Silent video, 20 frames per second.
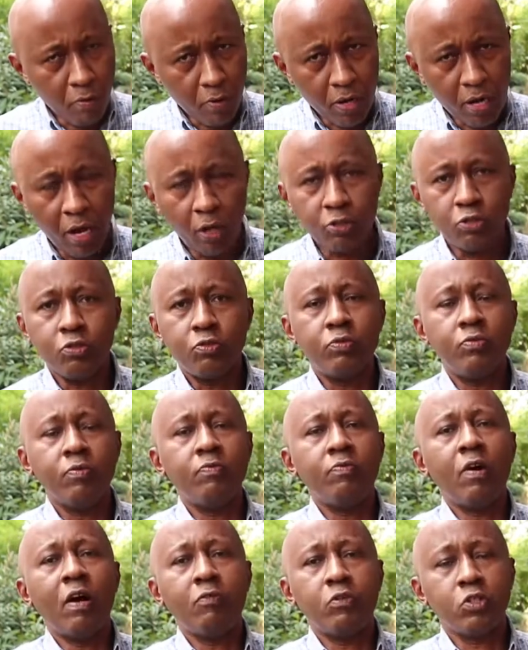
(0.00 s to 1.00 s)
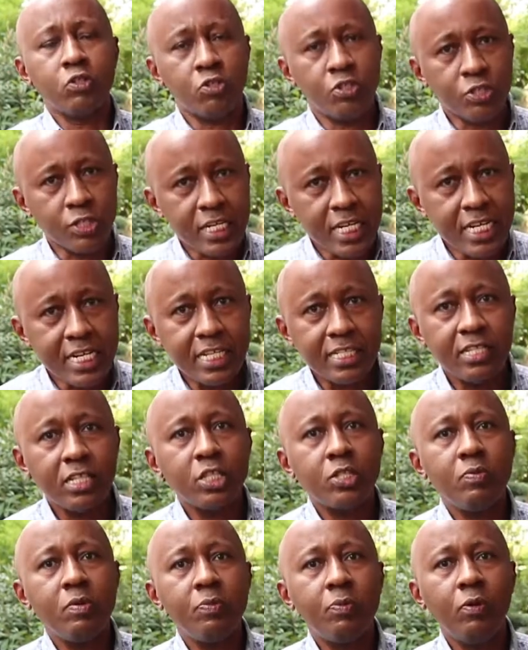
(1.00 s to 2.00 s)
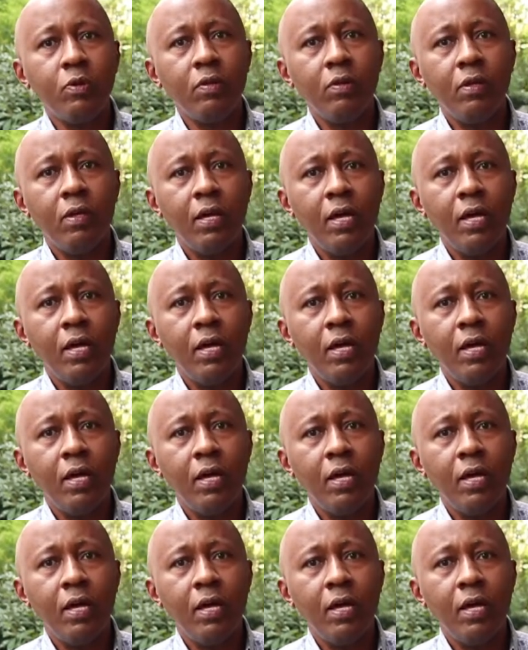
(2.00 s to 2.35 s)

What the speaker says: I've also trained salespeople,